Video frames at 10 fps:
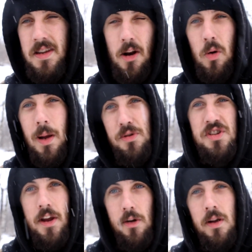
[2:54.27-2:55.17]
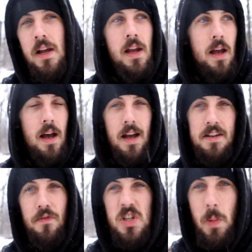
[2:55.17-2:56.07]
you know, a couple subtle
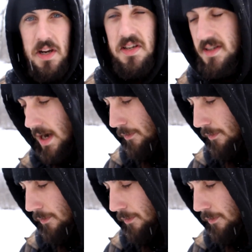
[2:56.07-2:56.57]
different spices and